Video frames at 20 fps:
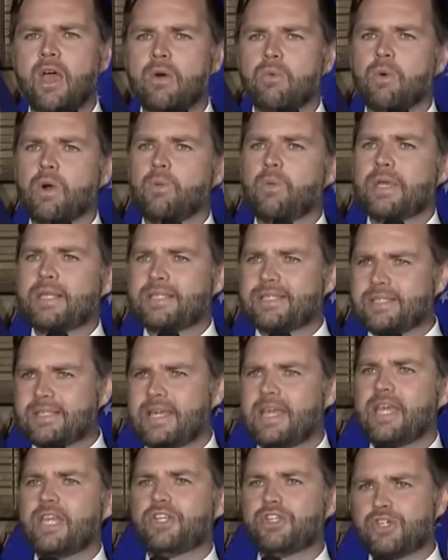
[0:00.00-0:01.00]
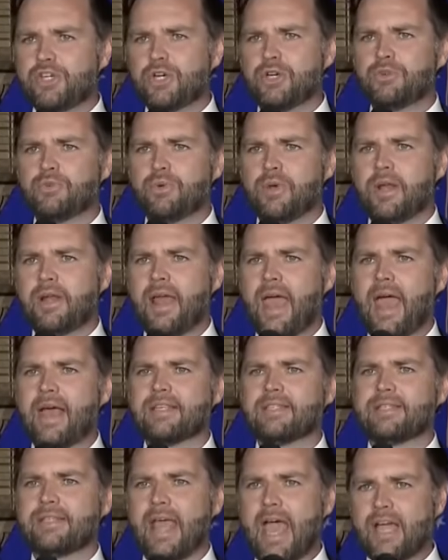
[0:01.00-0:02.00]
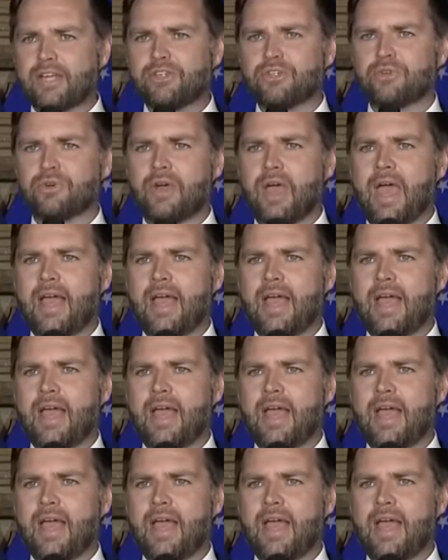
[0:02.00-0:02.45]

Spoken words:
where we see children as natural,